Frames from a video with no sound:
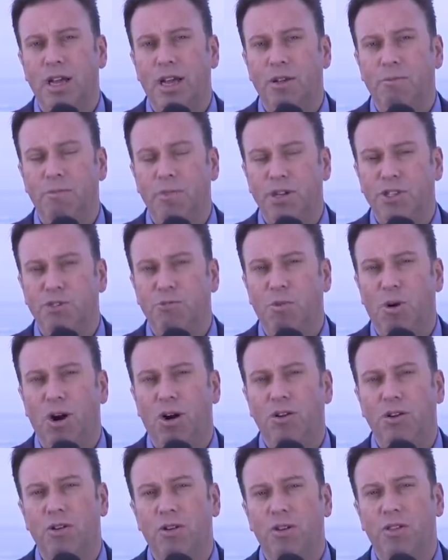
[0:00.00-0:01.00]
and Mitch
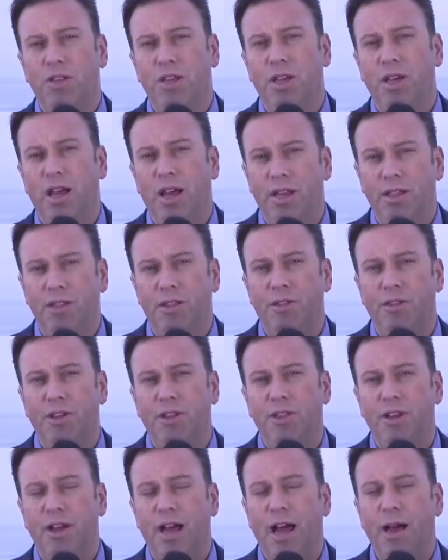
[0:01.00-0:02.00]
Marner and the and the
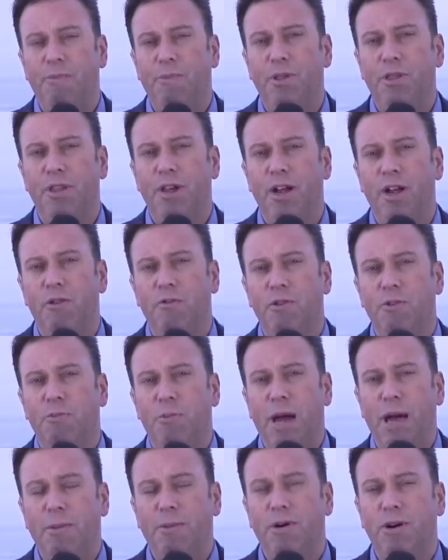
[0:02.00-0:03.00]
thing that happened there with
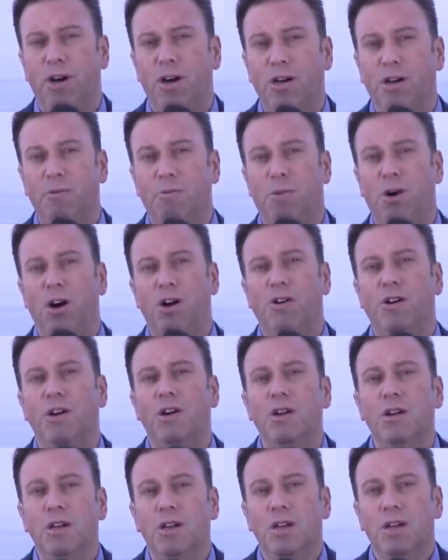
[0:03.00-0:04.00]
Babcock and
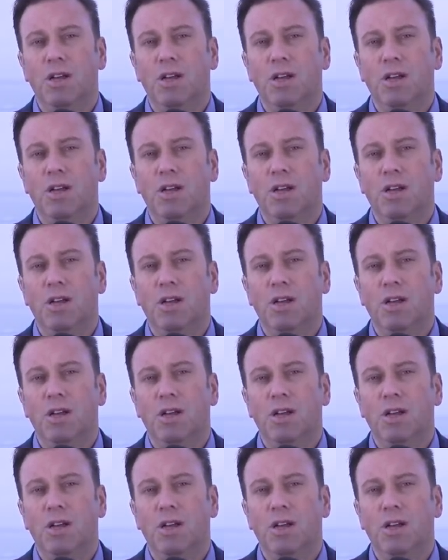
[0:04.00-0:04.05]
Marner.